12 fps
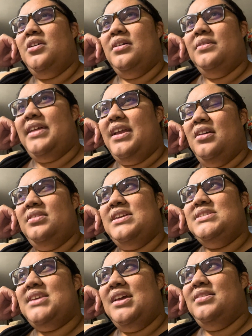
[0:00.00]
they
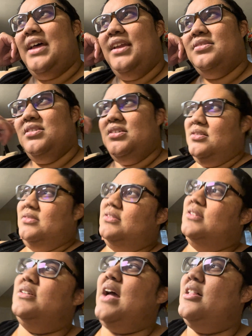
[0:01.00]
said like
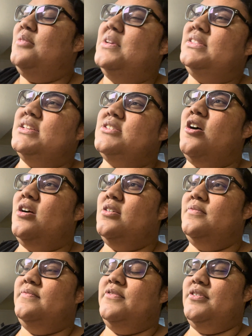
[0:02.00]
the element that's
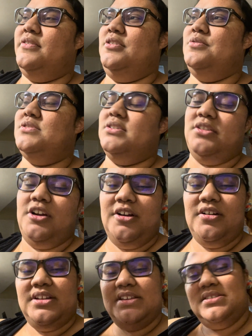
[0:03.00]
harder for you to
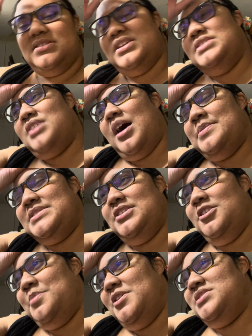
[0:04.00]
learn is opposite
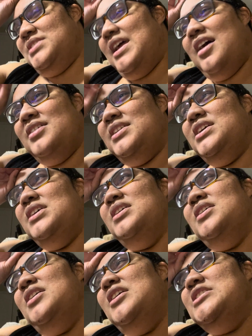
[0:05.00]
your personality.
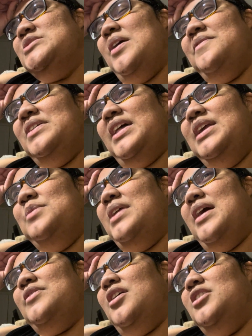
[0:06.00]
So I feel like he would
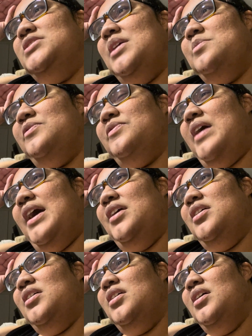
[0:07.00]
have a hard time with
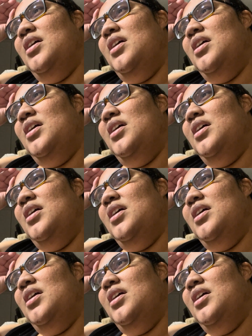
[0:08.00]
fire,